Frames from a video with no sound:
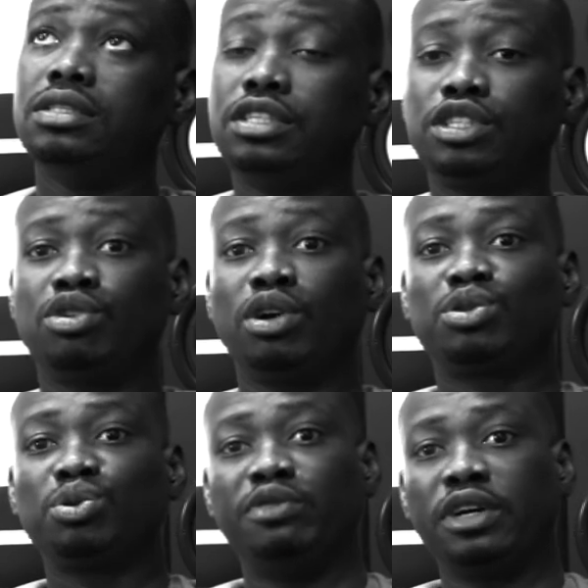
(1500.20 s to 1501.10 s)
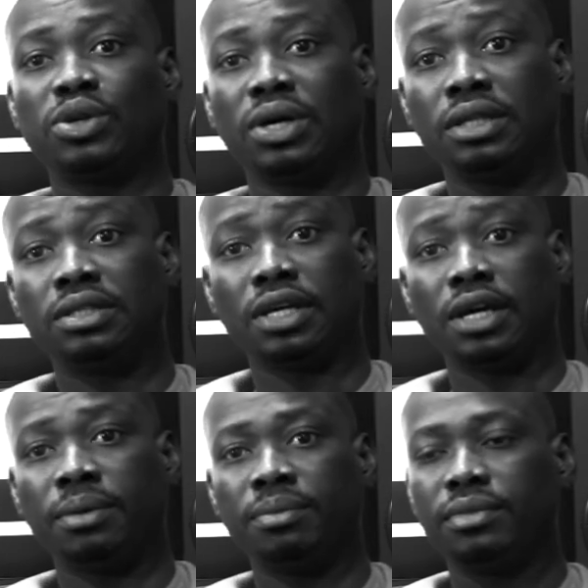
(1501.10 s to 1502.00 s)
disgruntled Vector at the
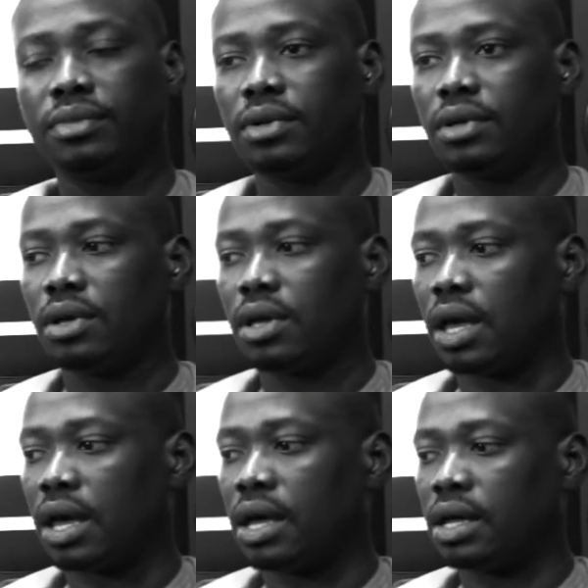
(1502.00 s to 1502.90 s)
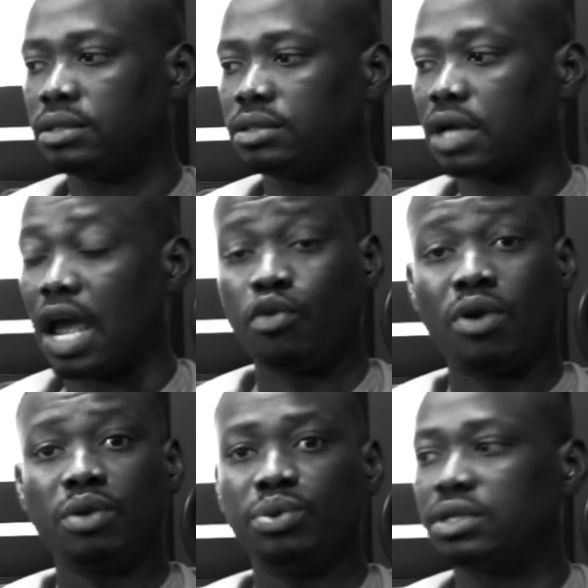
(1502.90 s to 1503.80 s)
time. And I
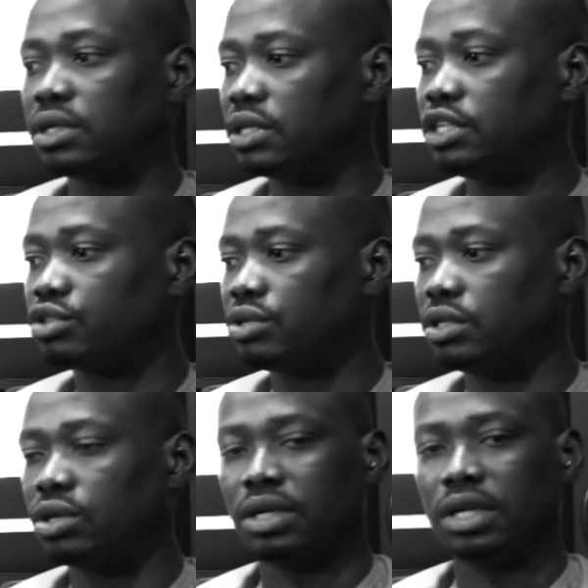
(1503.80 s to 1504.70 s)
ran with it, literally, not